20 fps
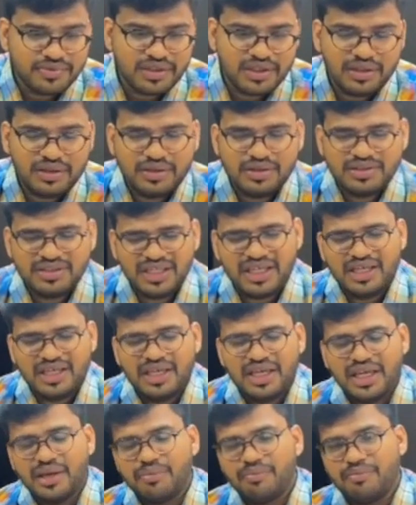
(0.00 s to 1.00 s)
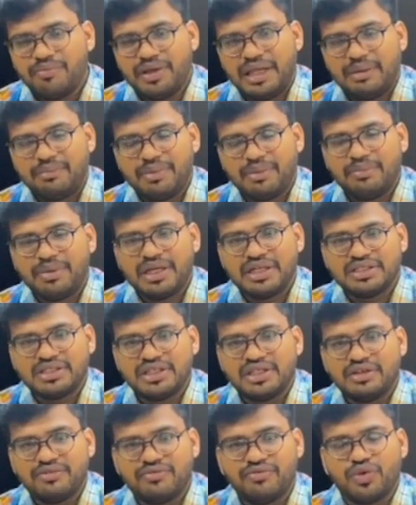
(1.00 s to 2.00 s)
see, keep MBBS
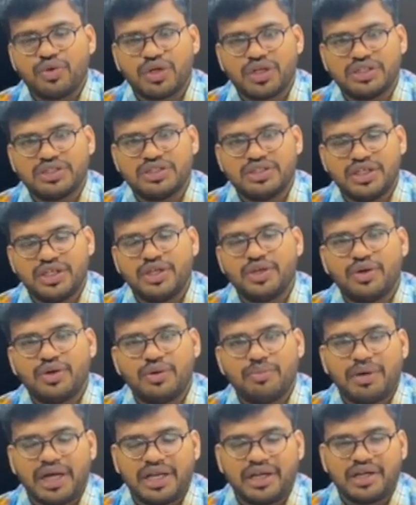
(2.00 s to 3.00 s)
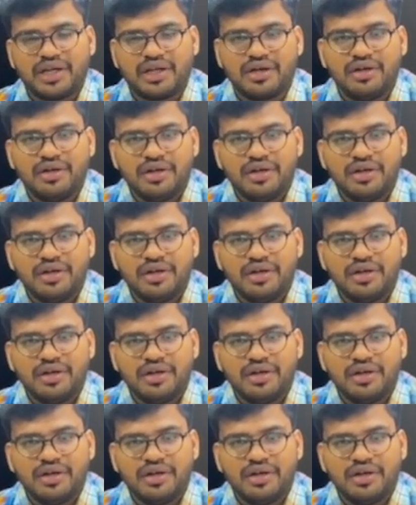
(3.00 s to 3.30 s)
in focus in your mind.